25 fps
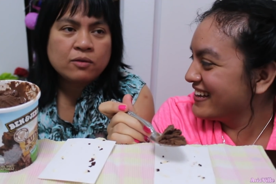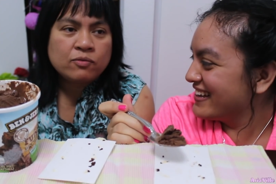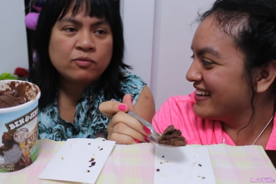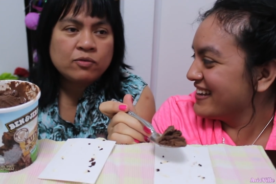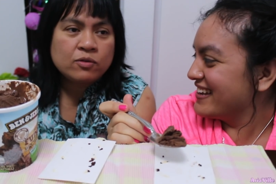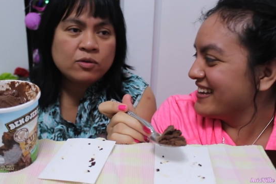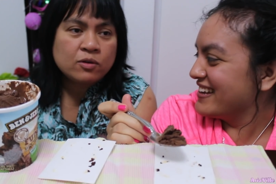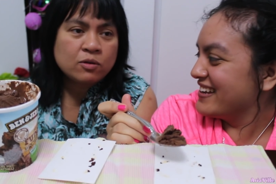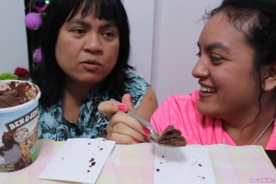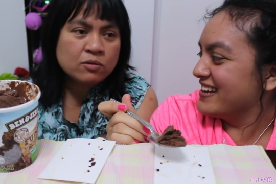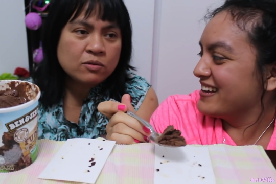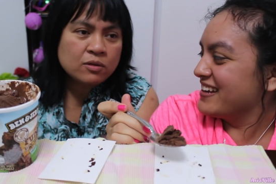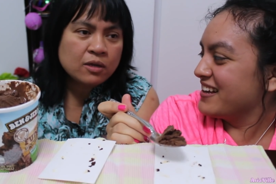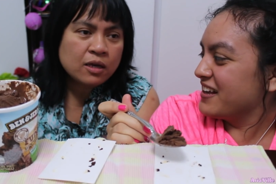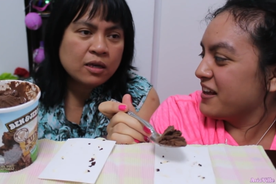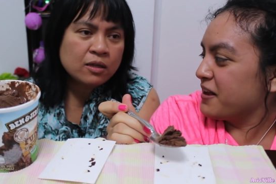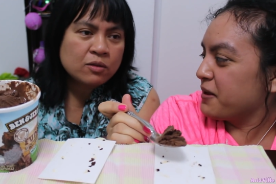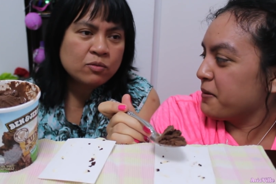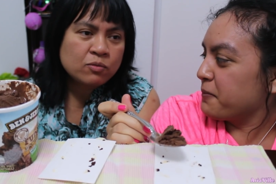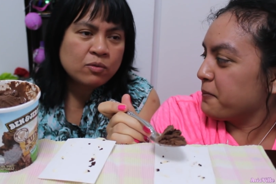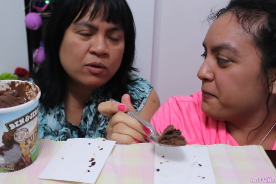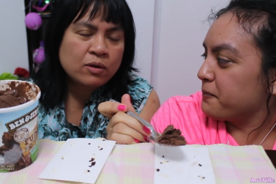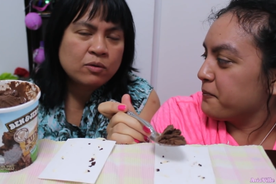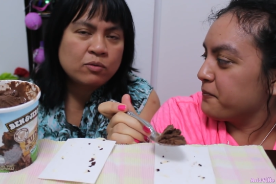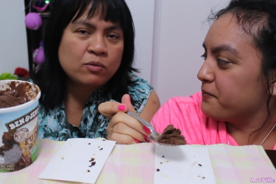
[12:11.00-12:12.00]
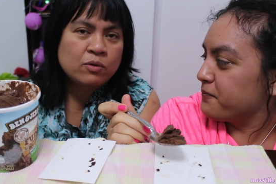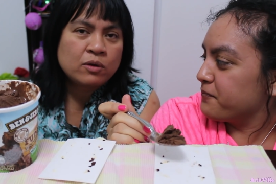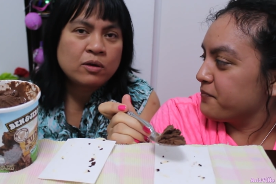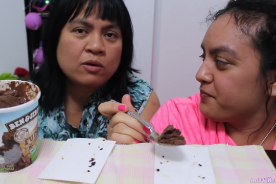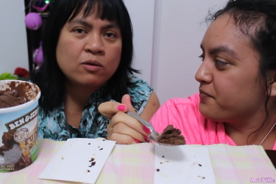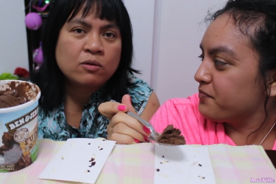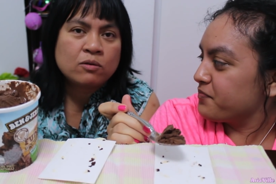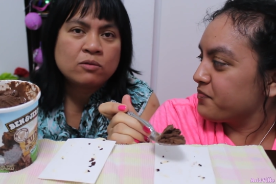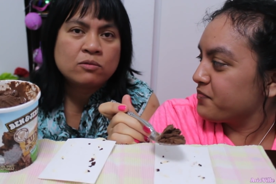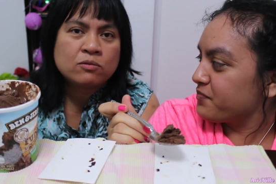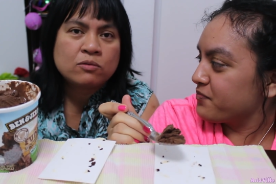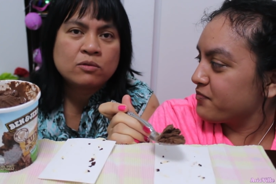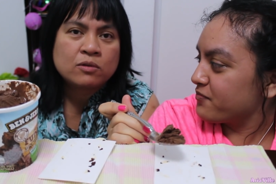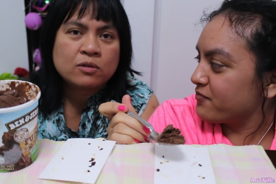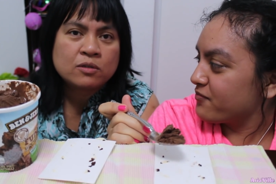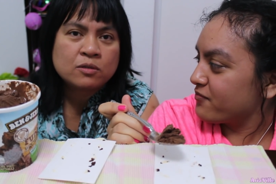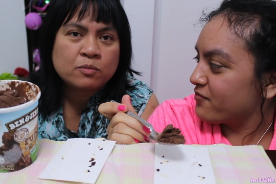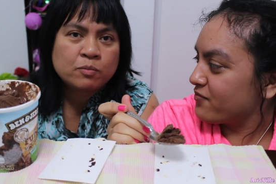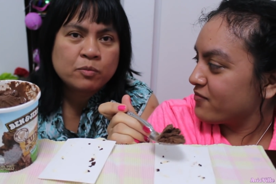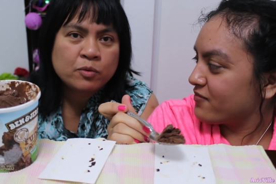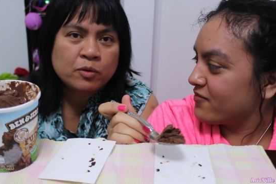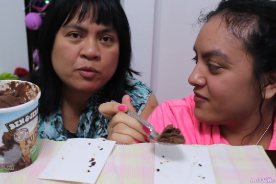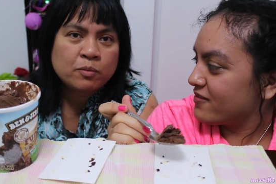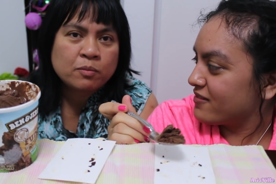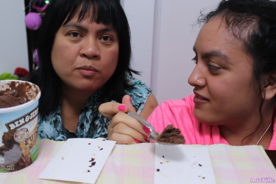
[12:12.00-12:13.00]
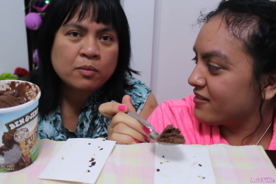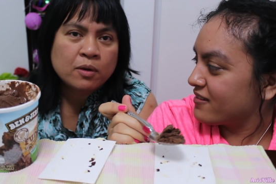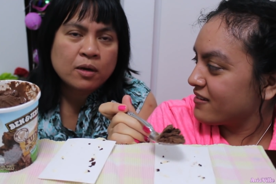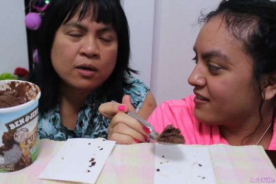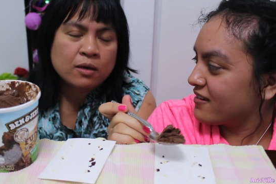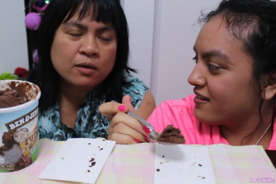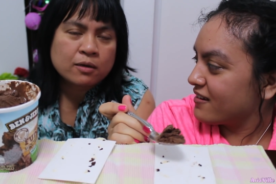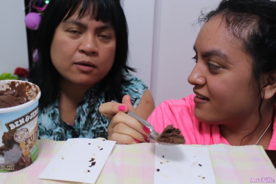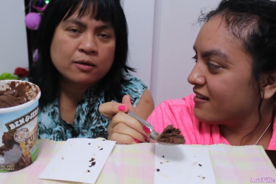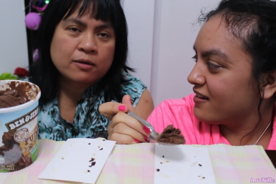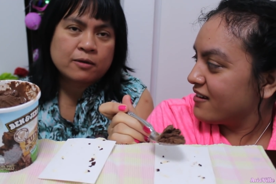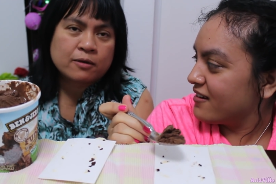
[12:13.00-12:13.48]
Speaker 1: if you don't get one, we go to bank.